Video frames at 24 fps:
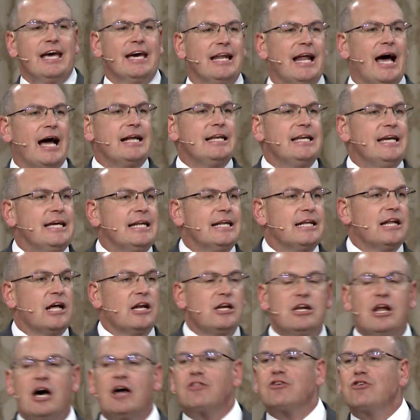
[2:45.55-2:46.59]
and I needed
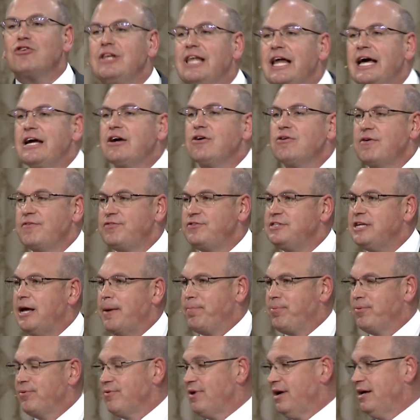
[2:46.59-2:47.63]
another layer of
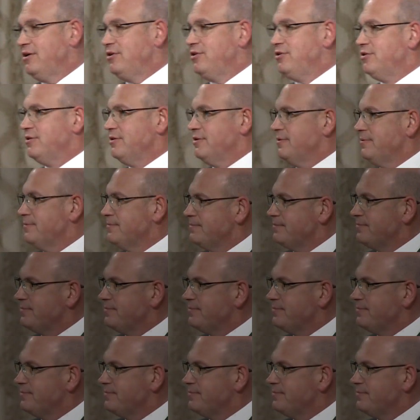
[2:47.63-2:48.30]
separation.